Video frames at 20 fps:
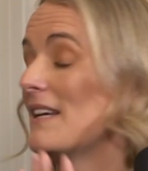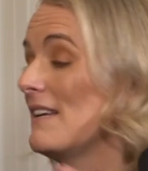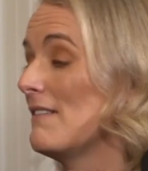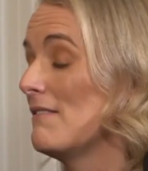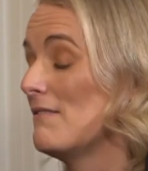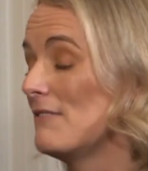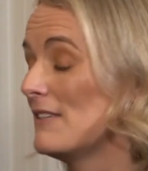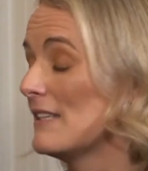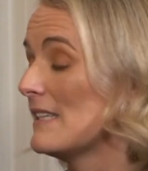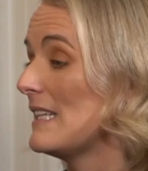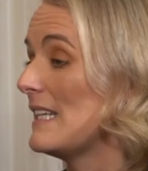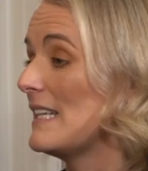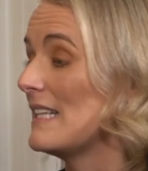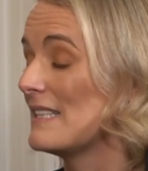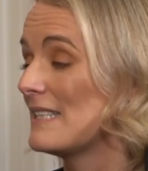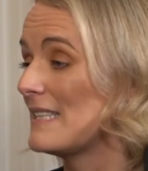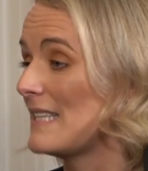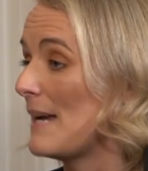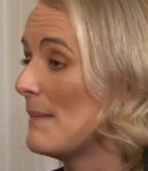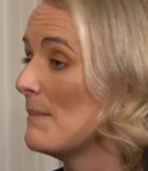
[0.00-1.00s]
really
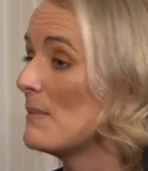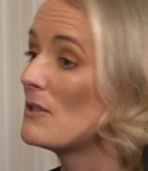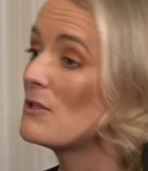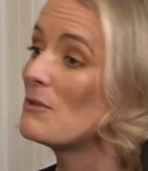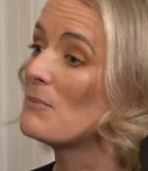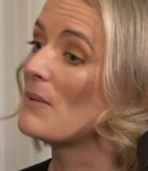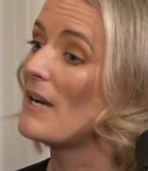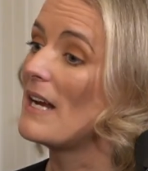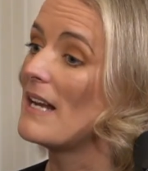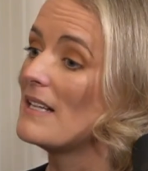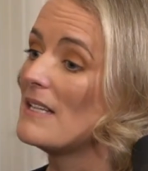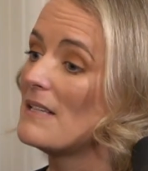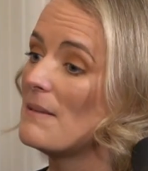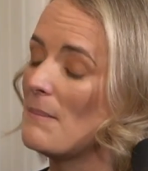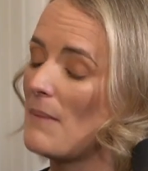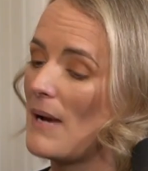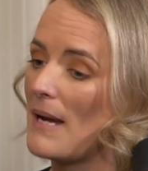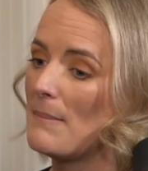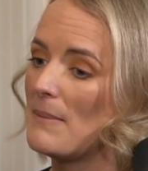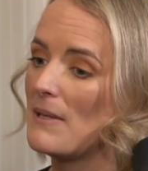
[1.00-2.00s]
established brand,
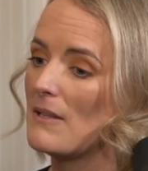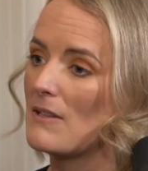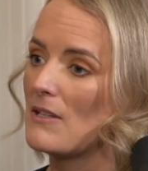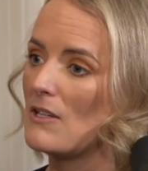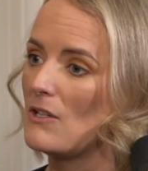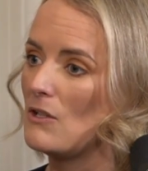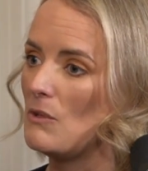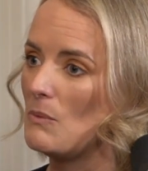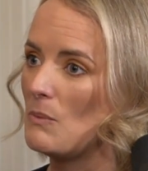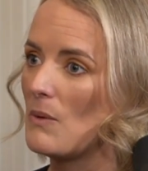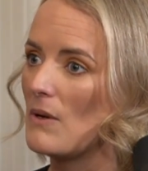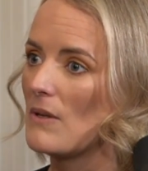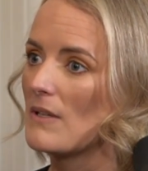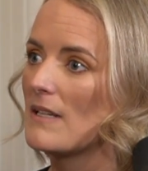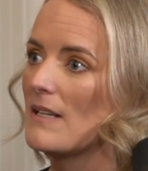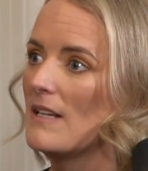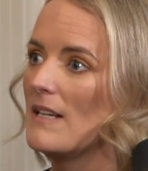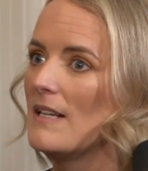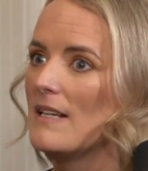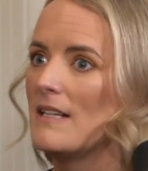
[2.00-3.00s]
it might be that you
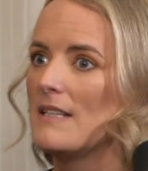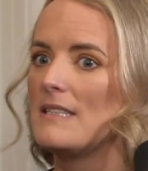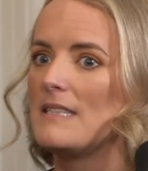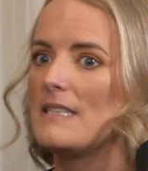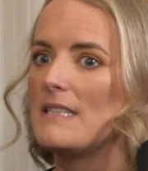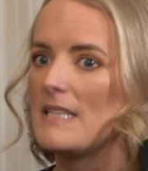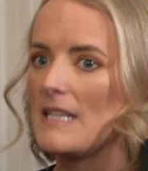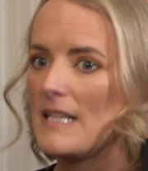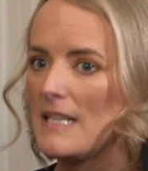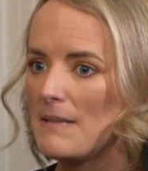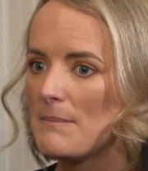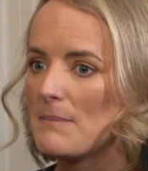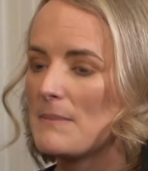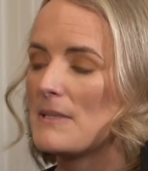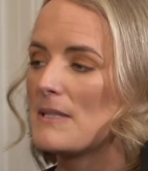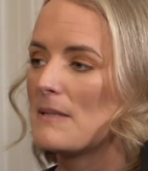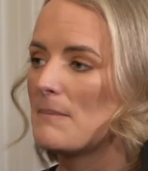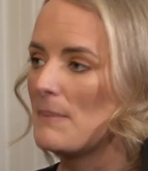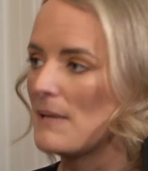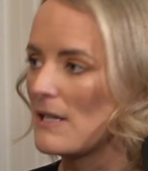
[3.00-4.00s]
want
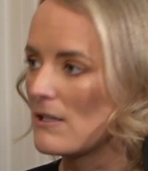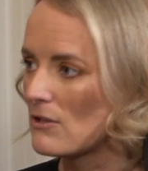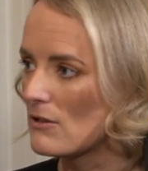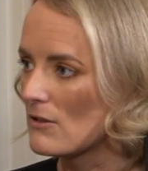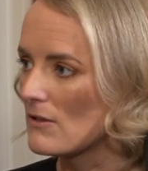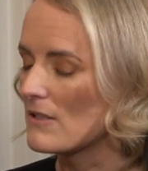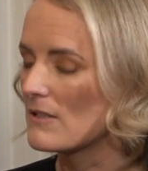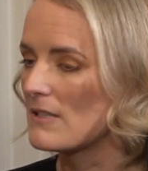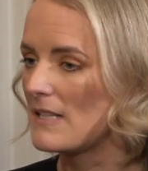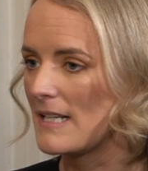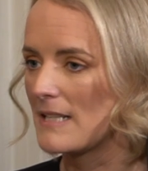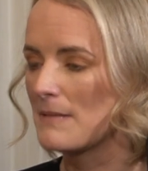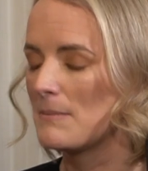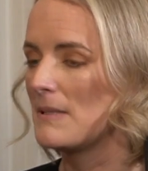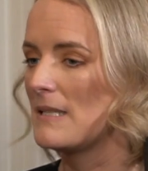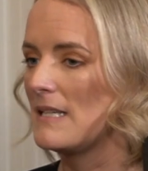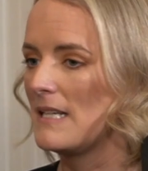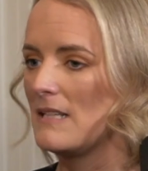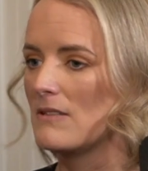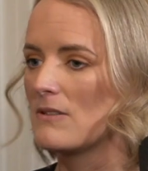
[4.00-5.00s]
deep specialist
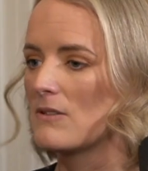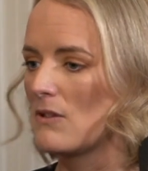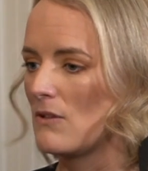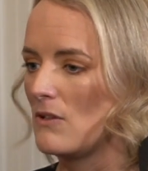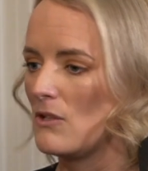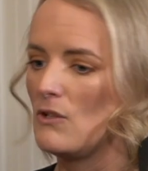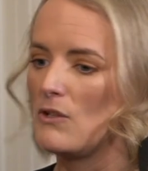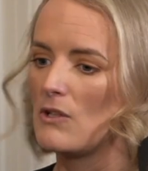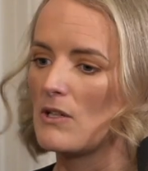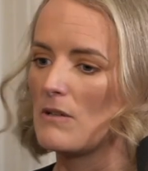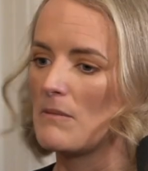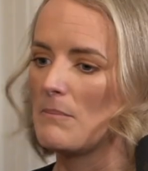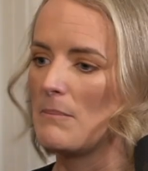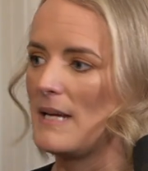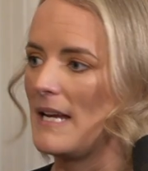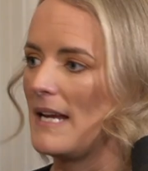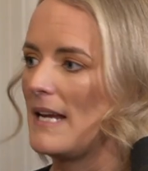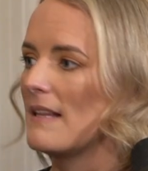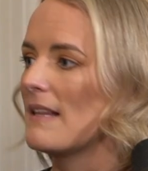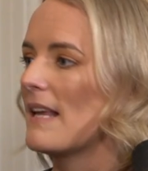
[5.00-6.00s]
expertise so that you can
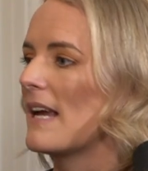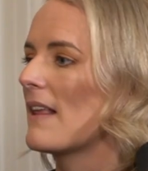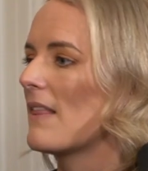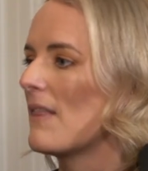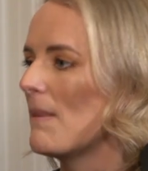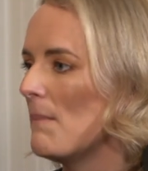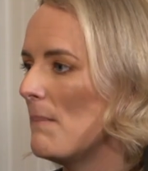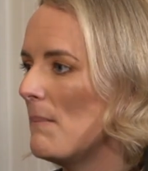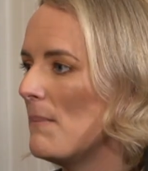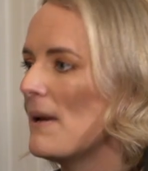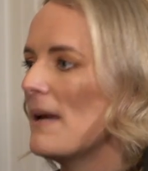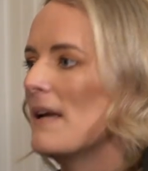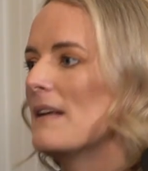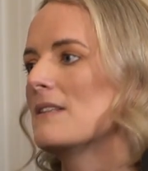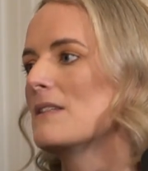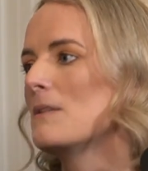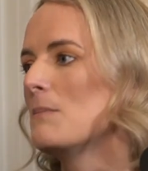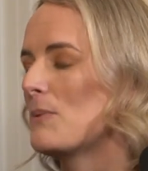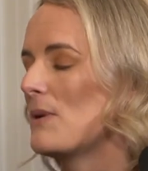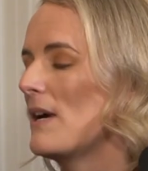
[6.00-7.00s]
be like the
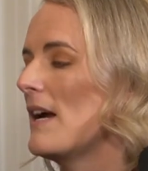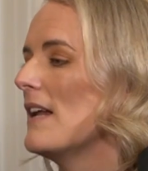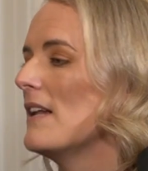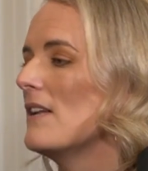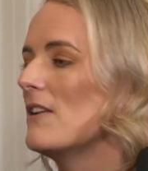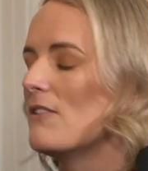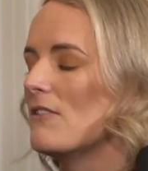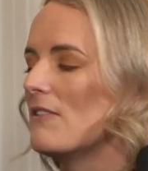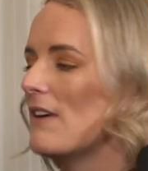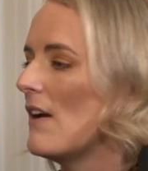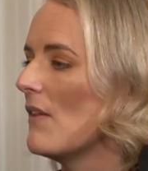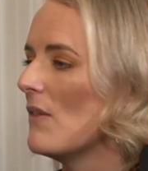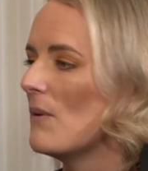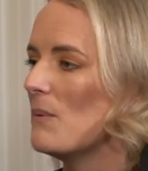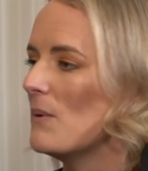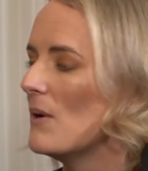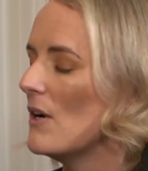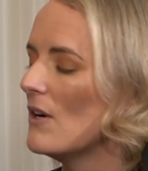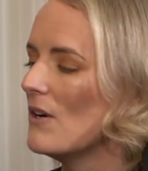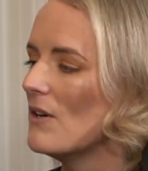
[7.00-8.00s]
best brand around
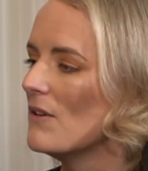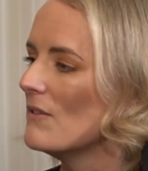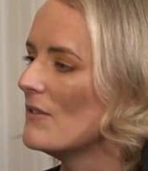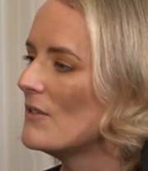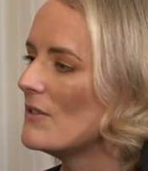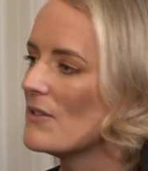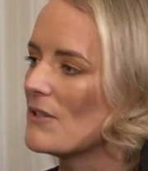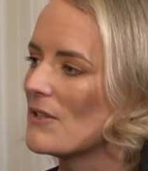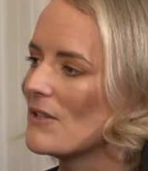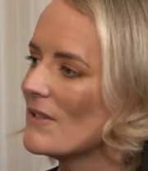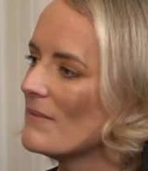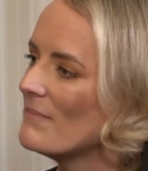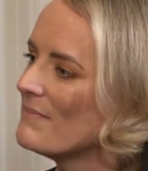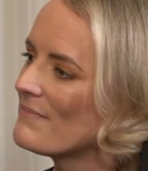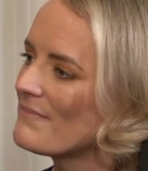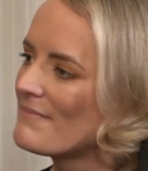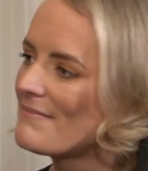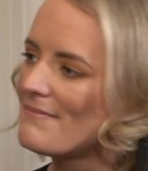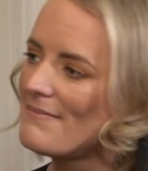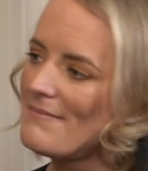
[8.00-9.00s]
the world.
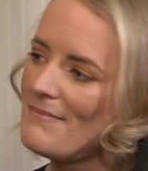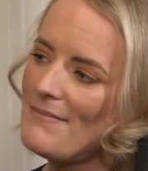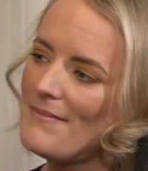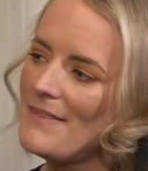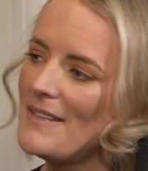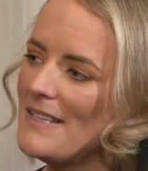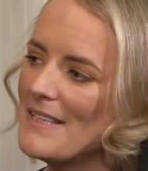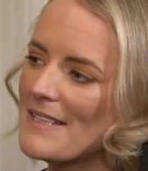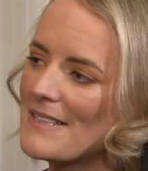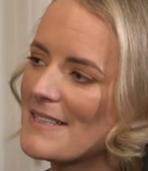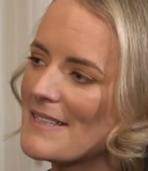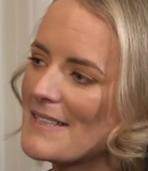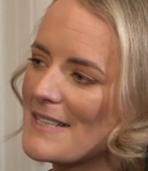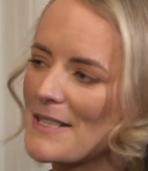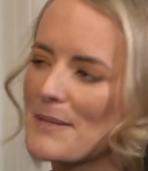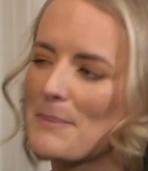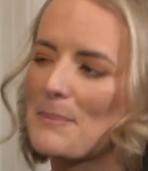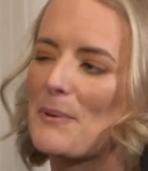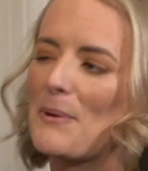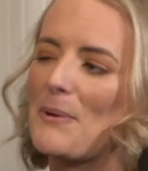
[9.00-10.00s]
So
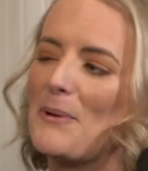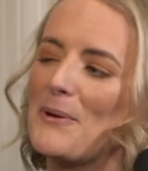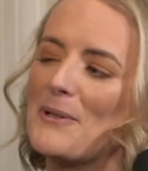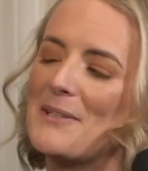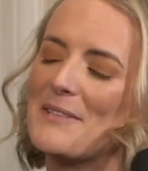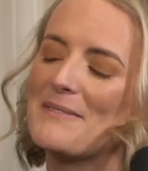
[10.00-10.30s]
it's broad.